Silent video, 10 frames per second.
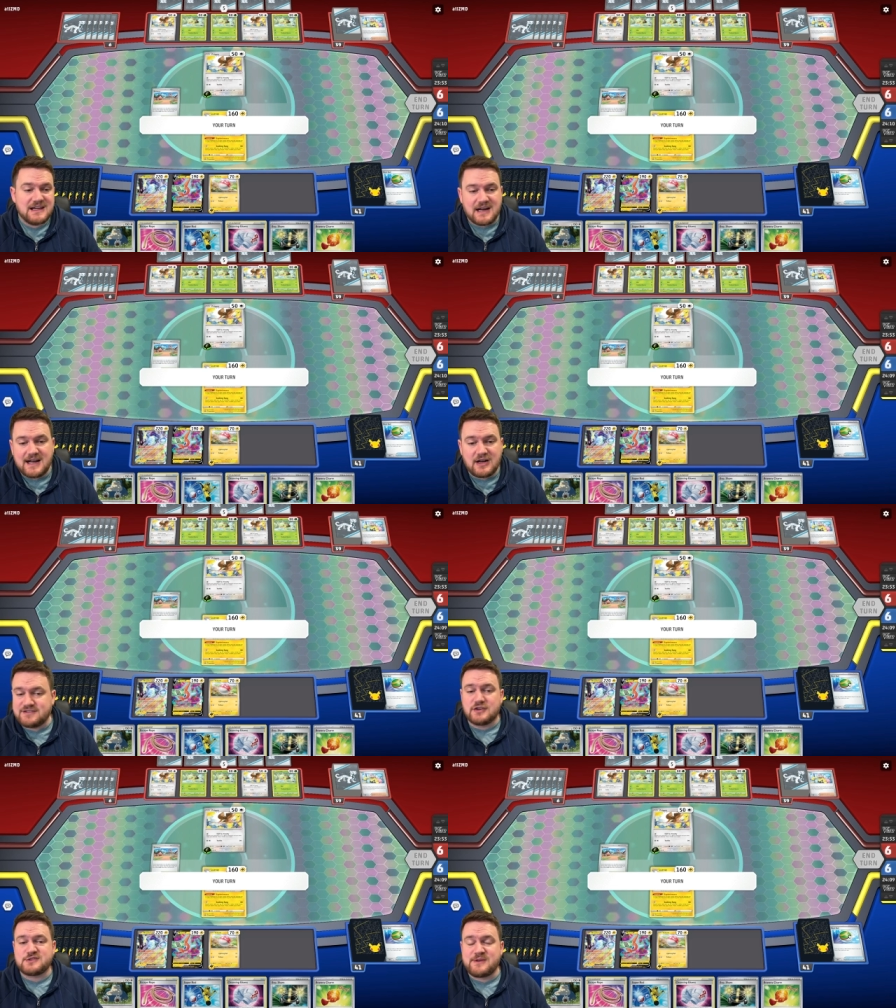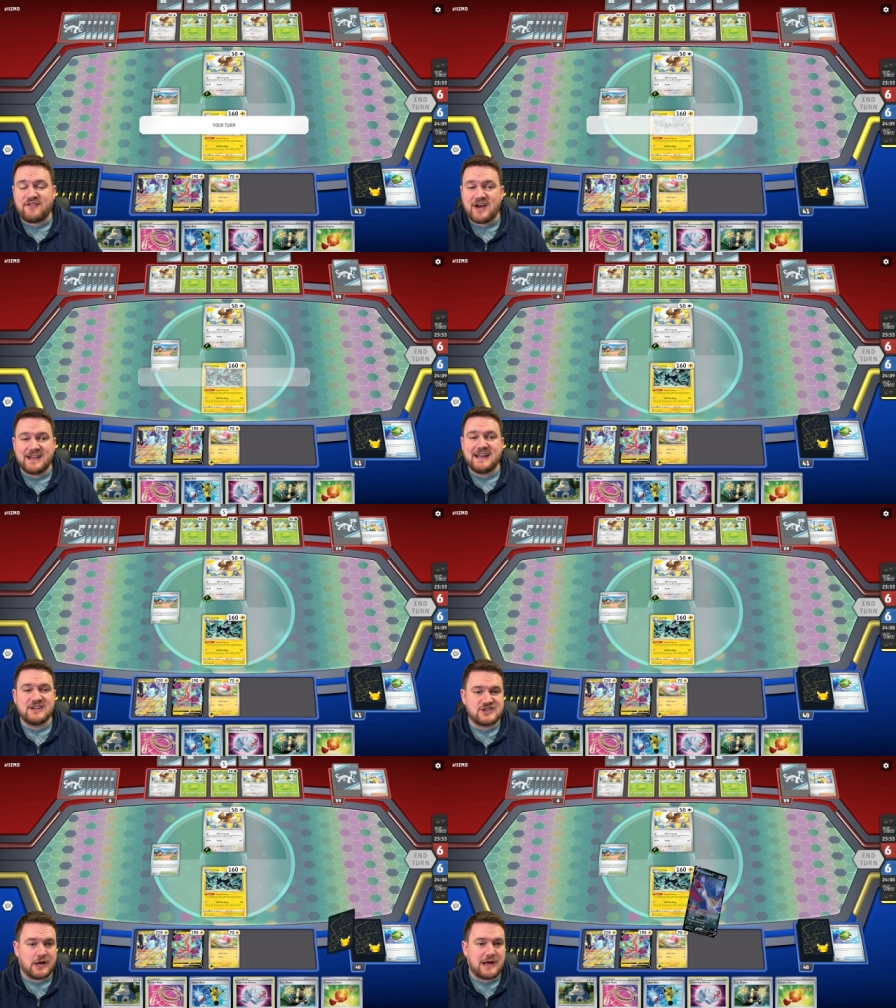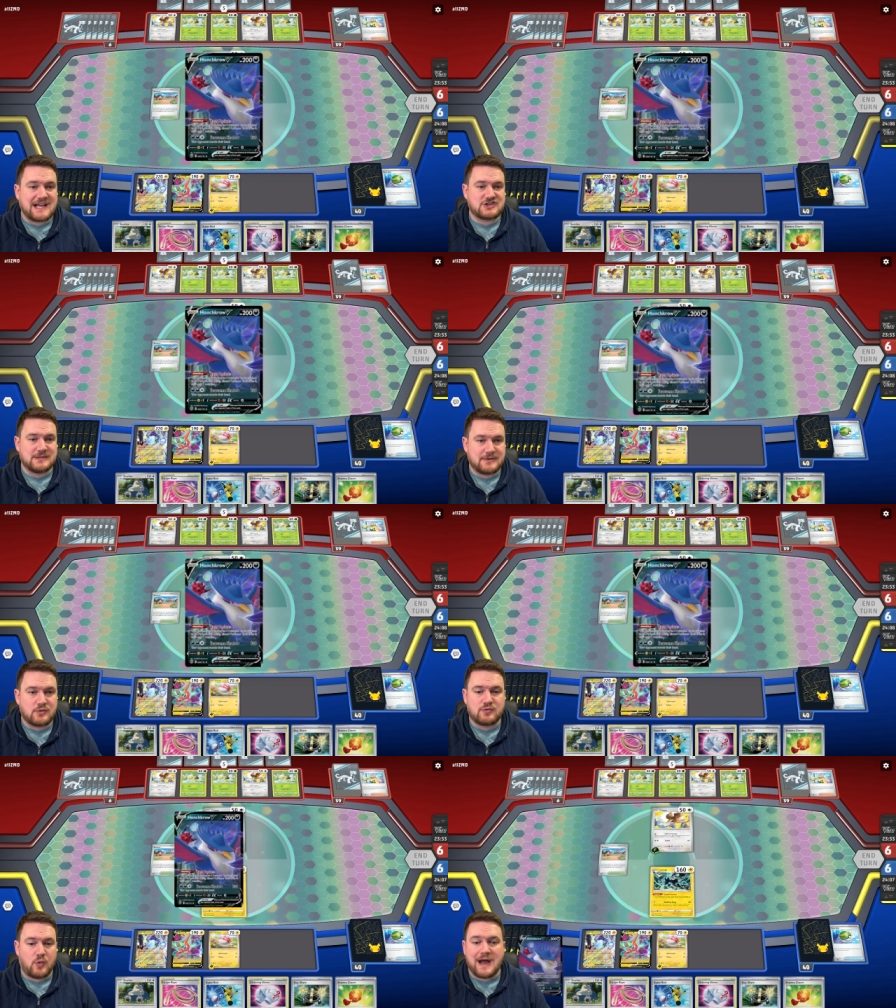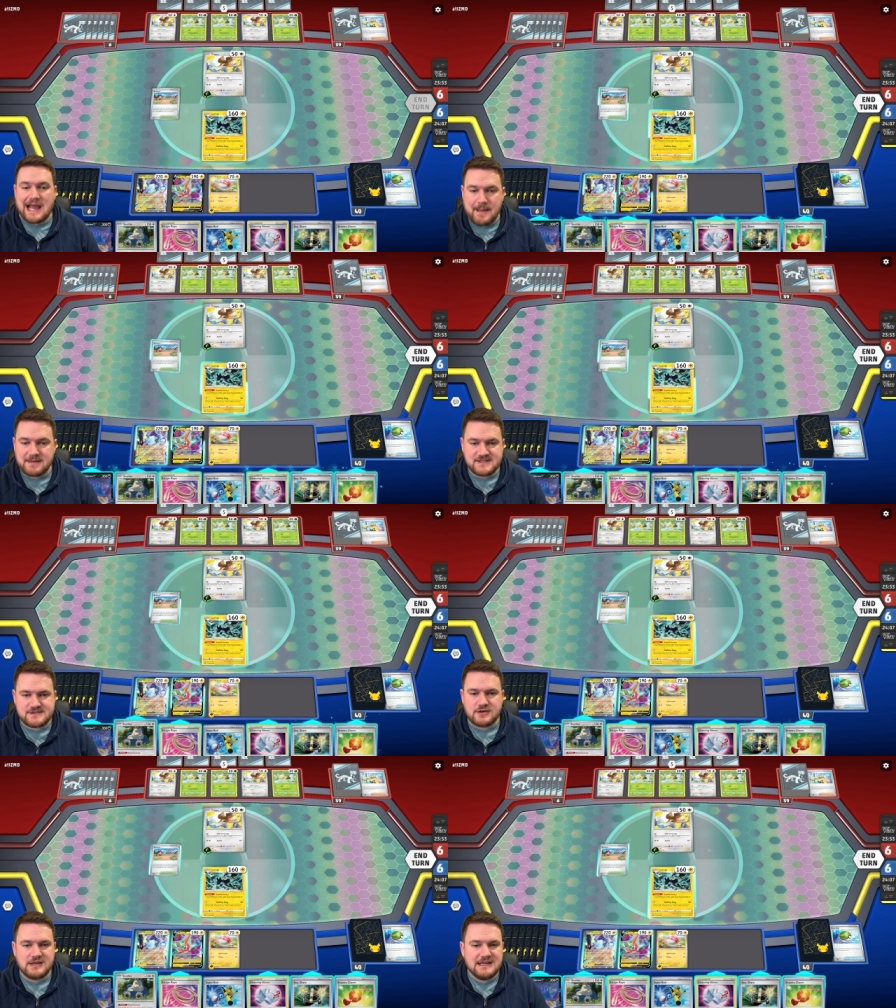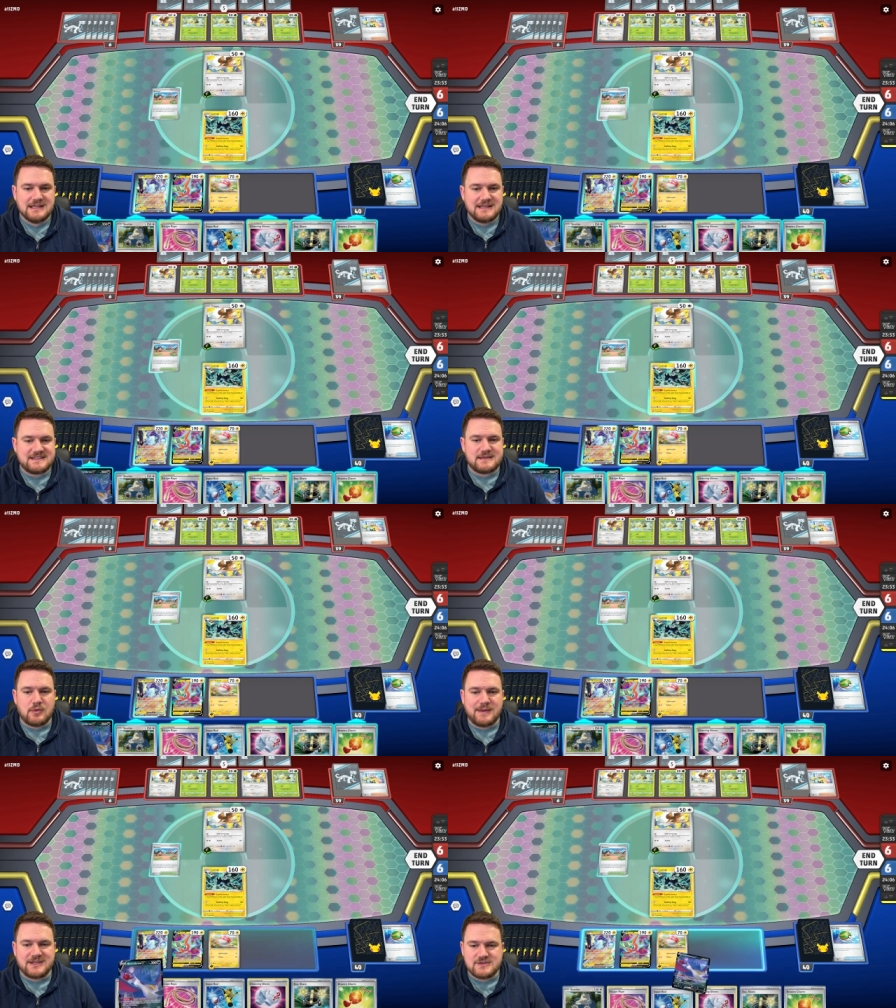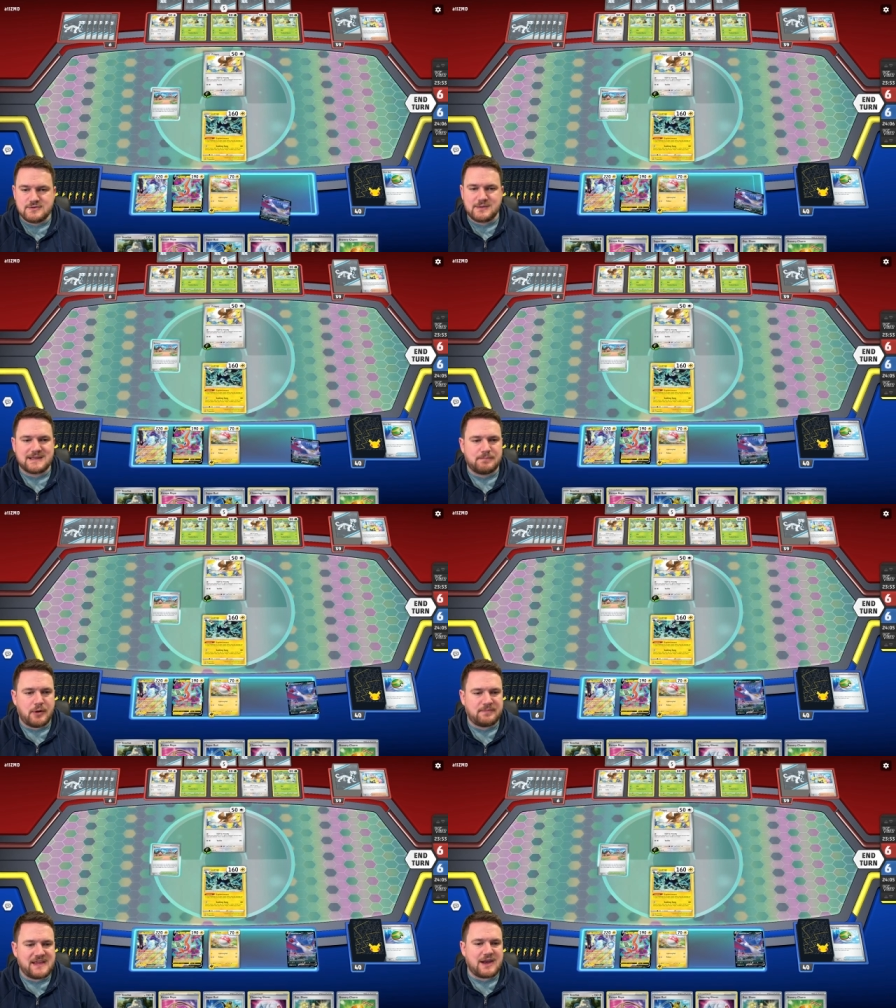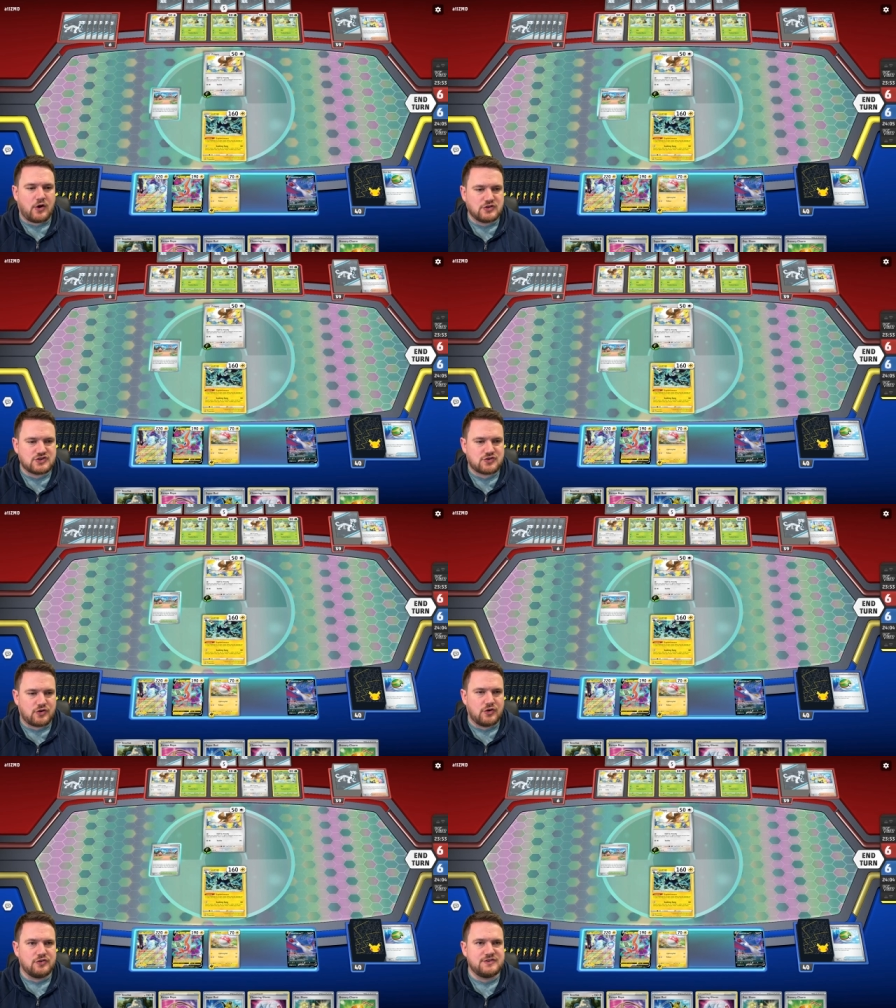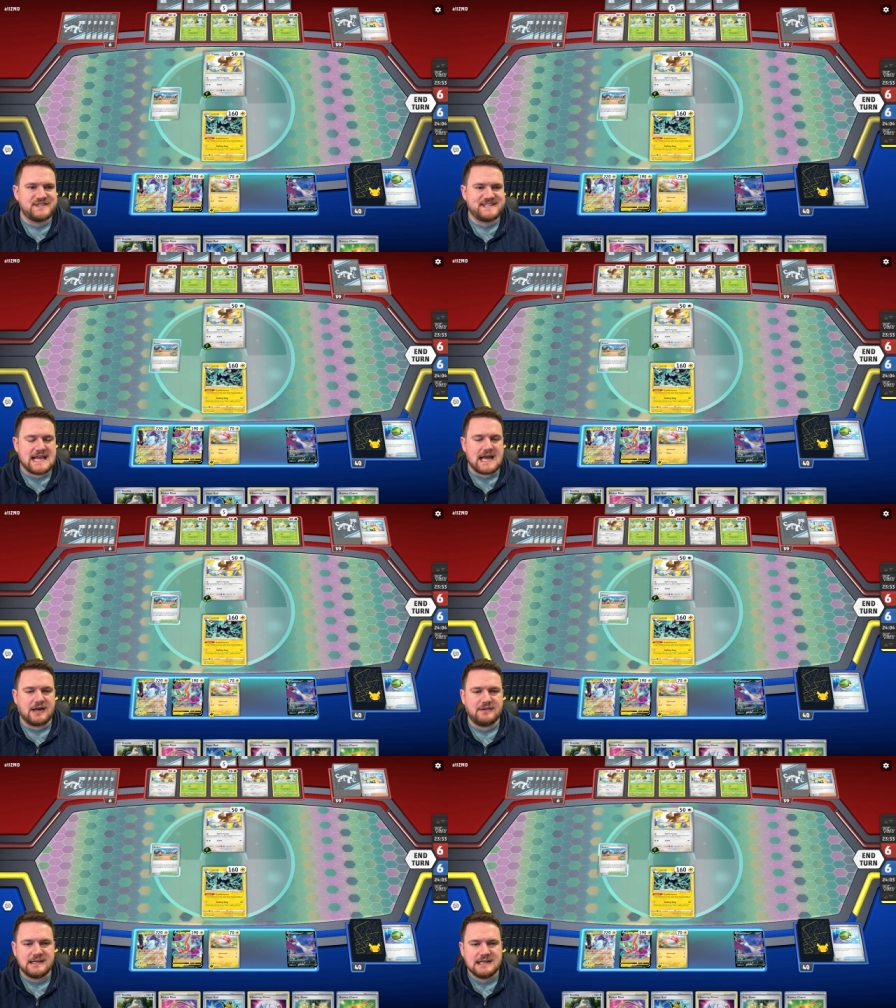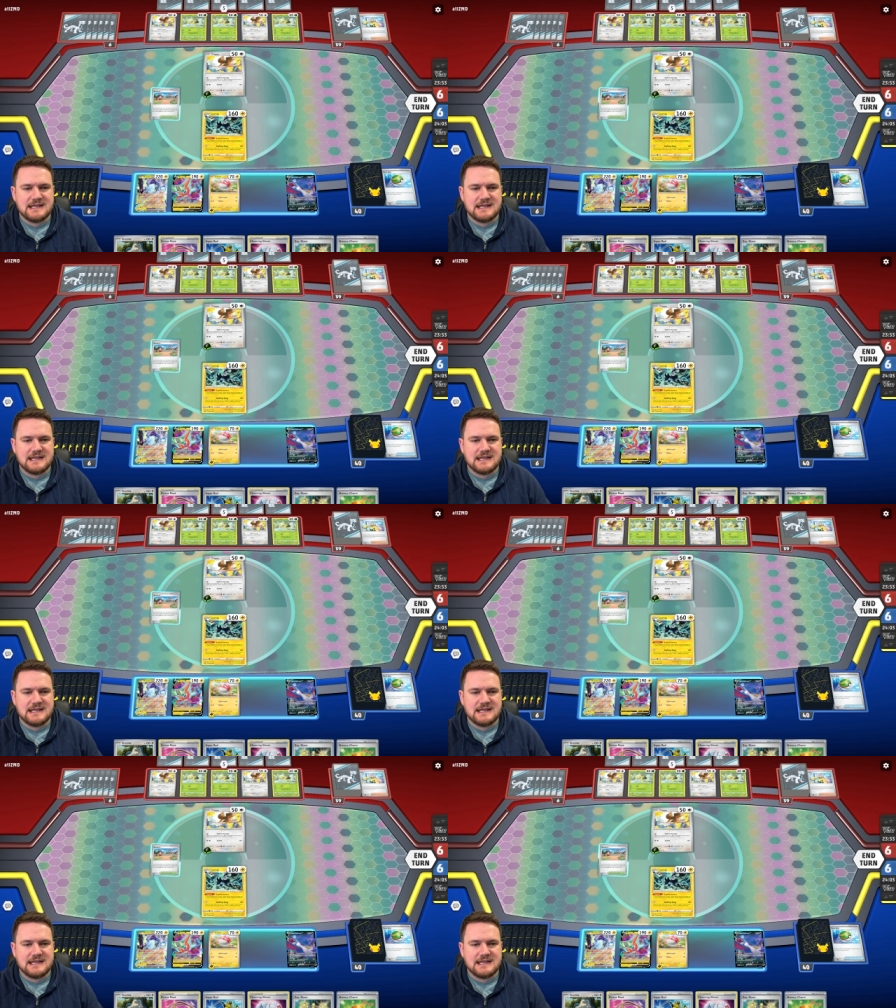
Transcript: Uh, as long as we find an energy, I'll actually be quite happy. So let's see what we can do. We can pop that Honchkrow down.